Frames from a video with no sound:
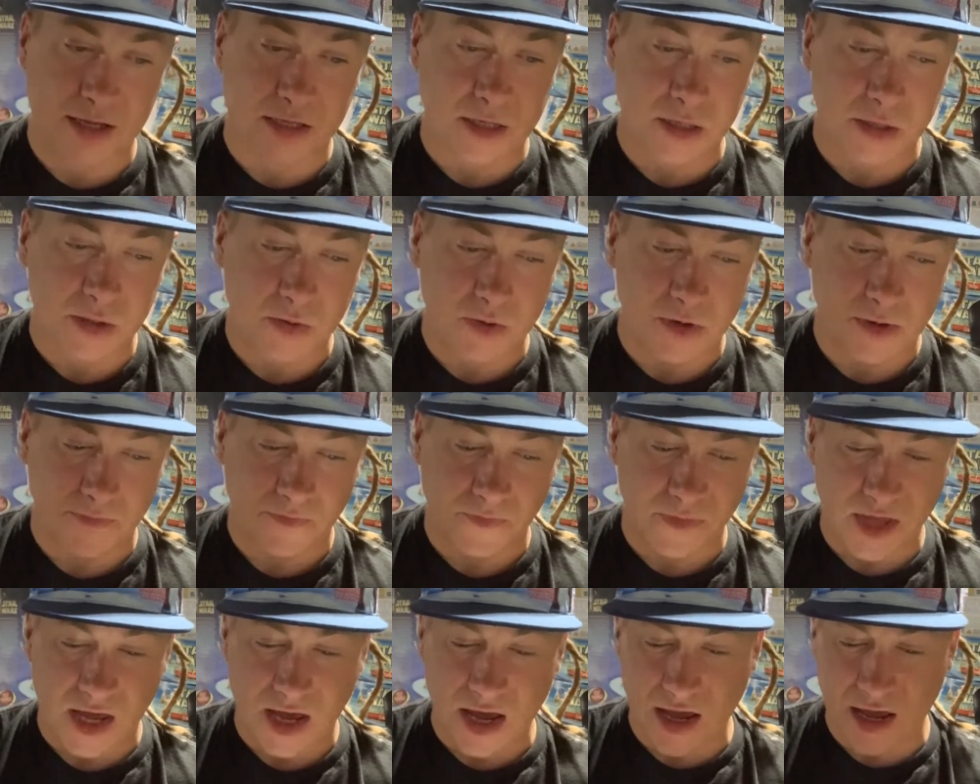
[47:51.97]
this one.
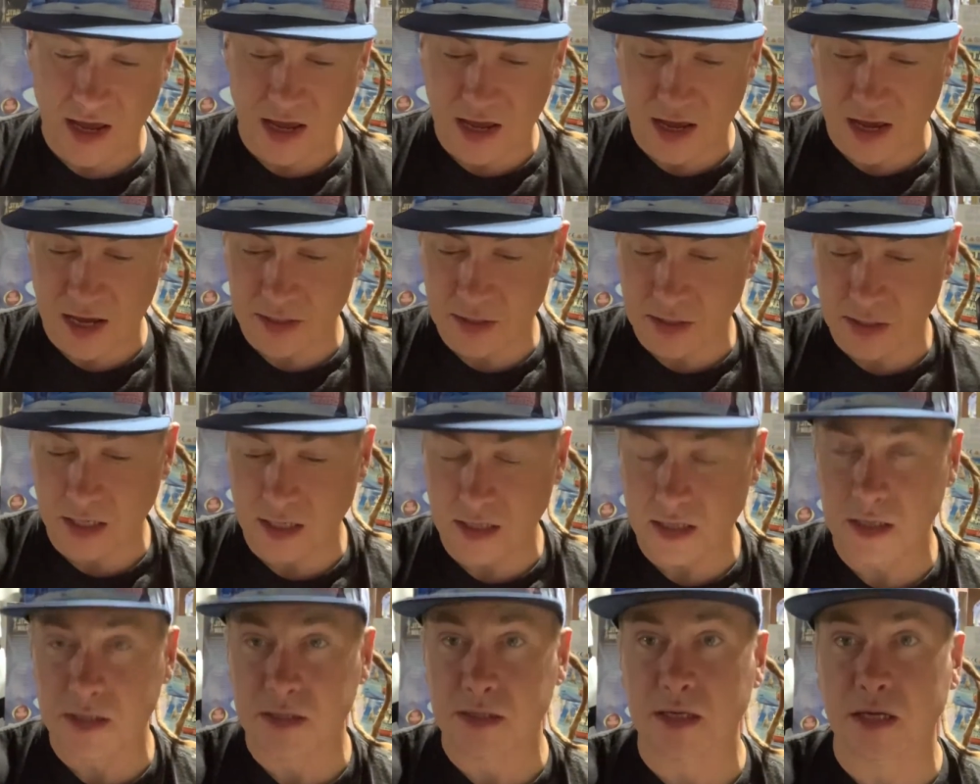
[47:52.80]
I seen
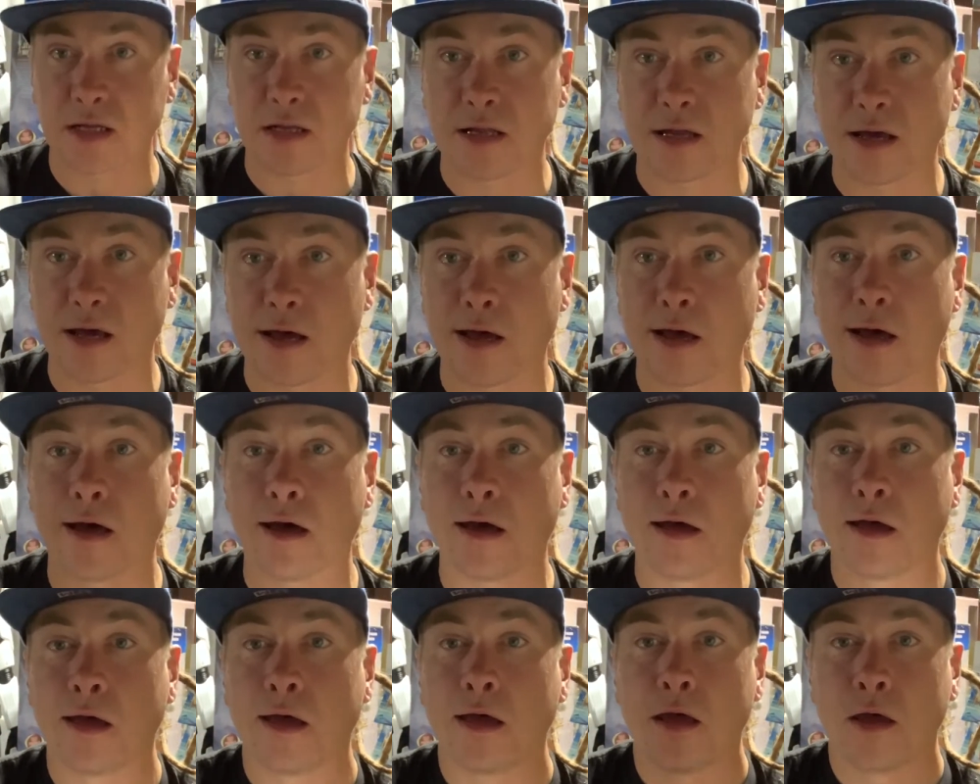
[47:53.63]
this in,
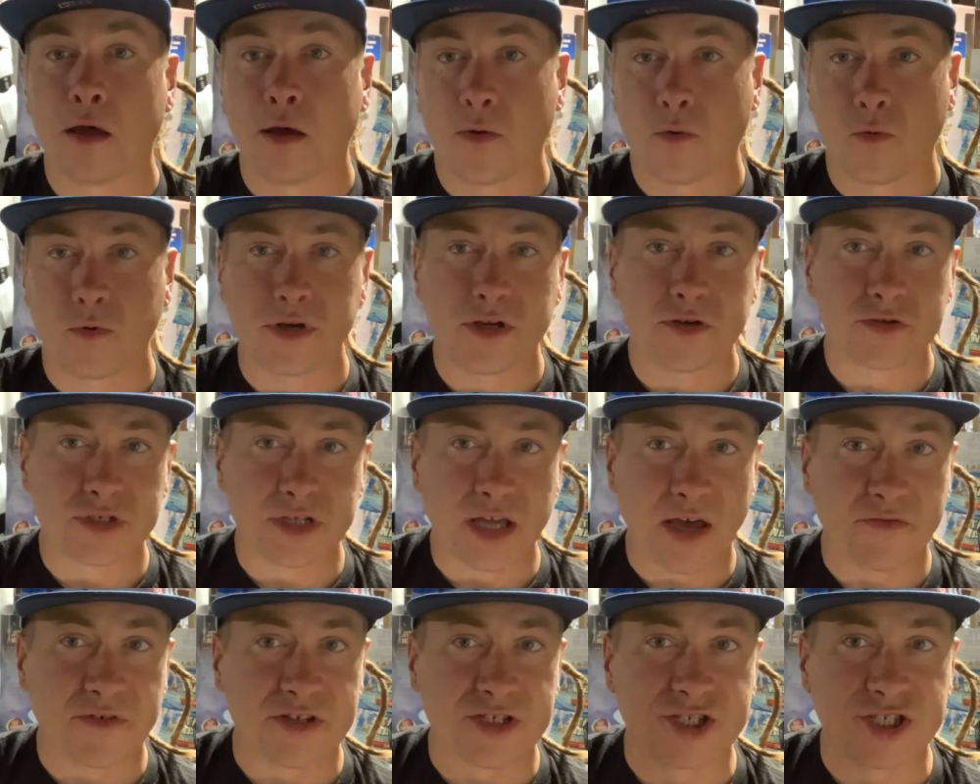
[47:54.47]
we used to
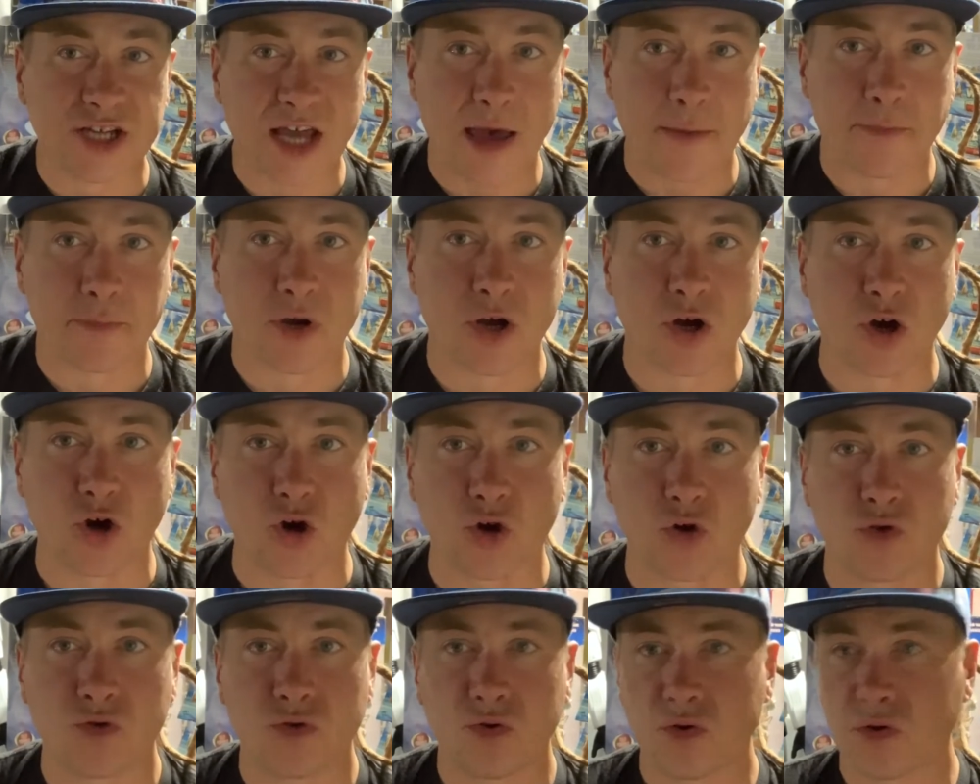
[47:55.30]
have a
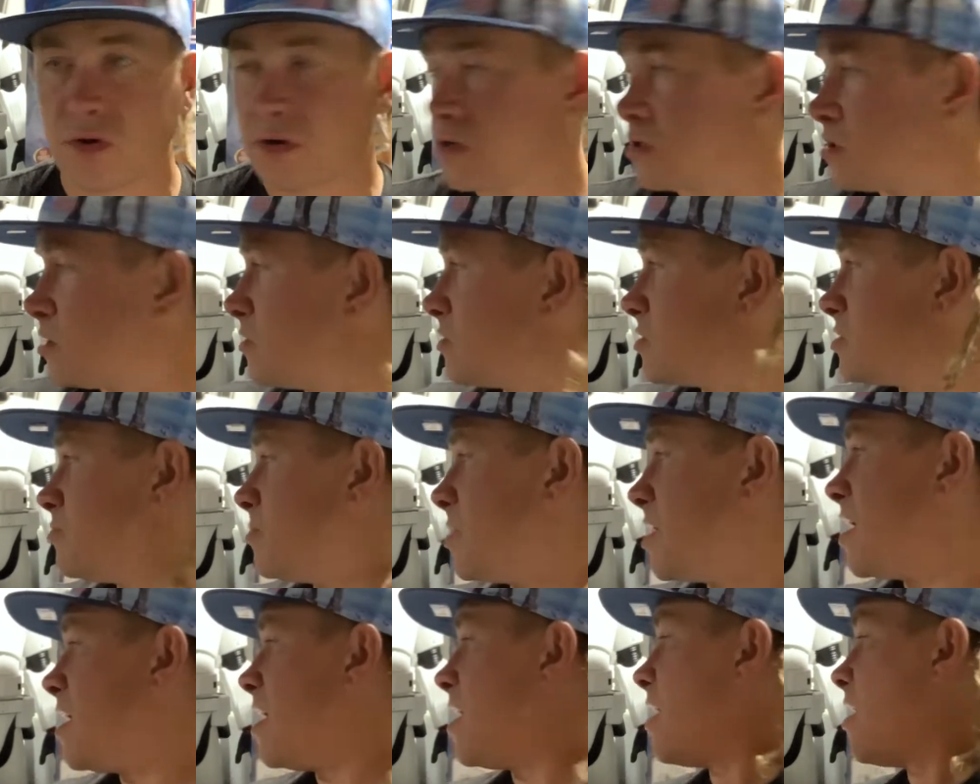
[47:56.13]
Shopco close
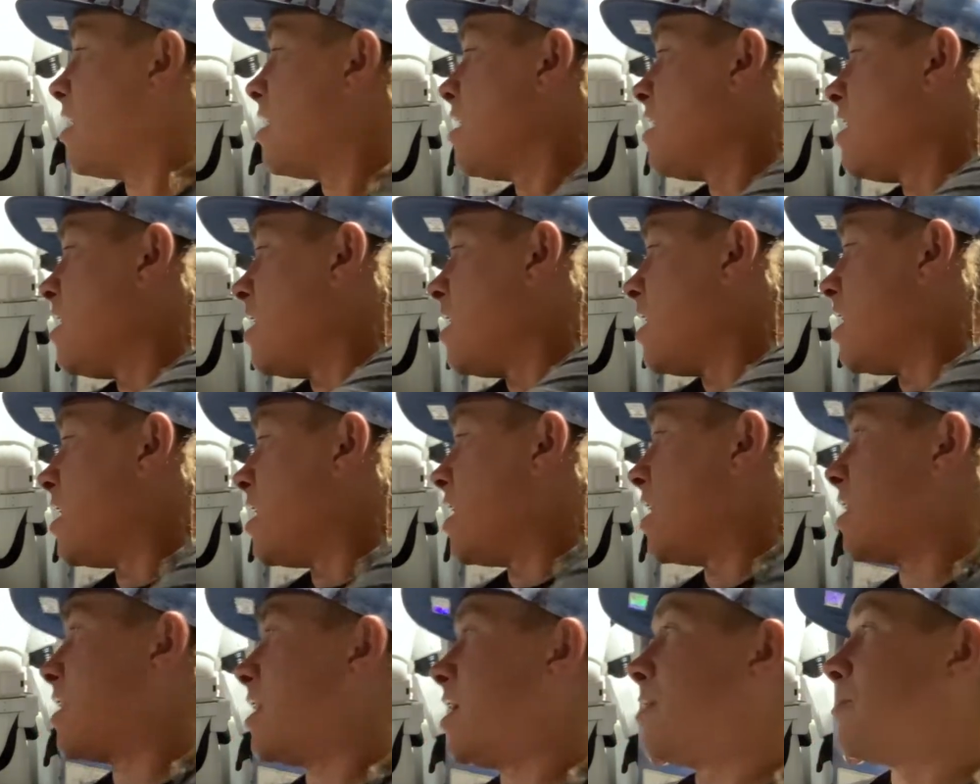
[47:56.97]
by, and I
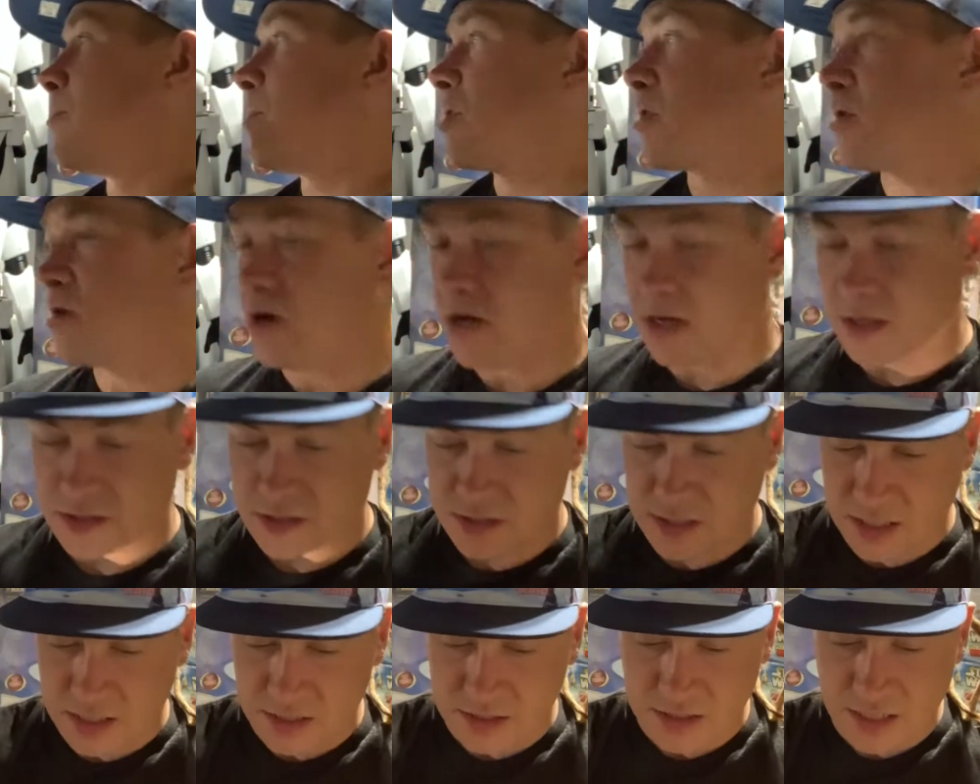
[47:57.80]
came across
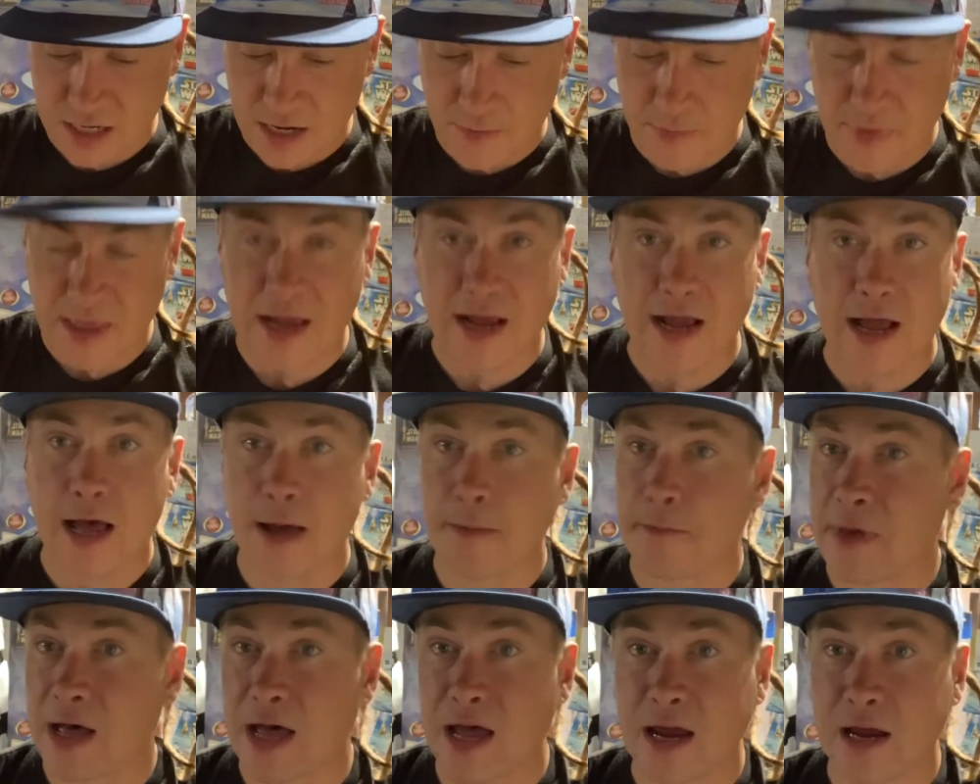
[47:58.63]
this, and I'm like, I'm
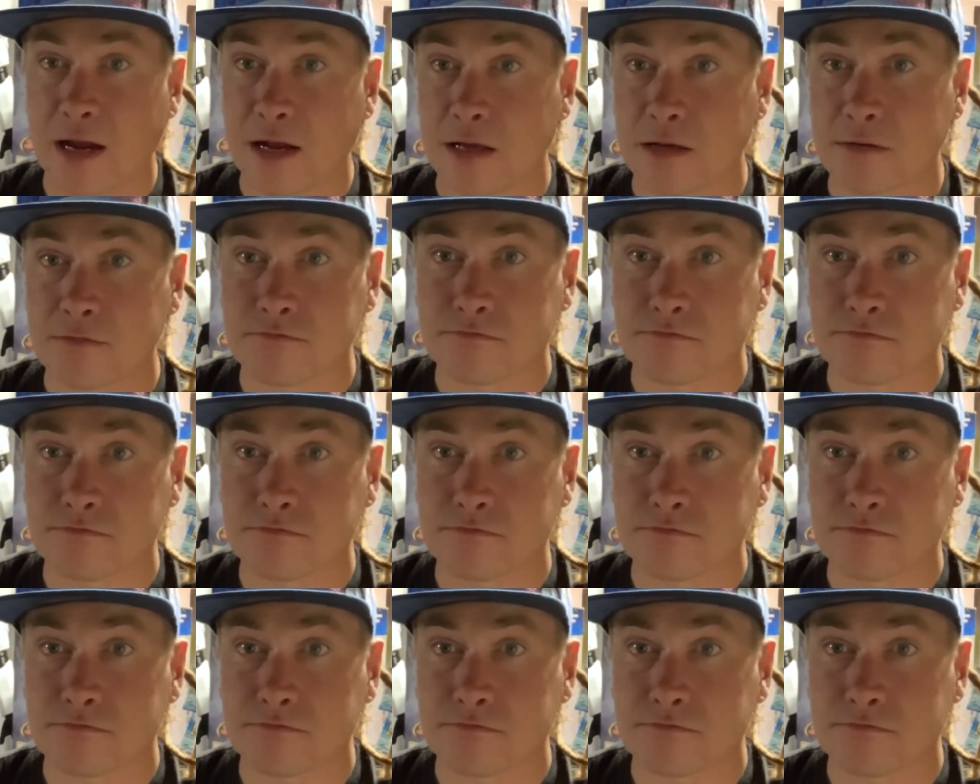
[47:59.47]
buying it.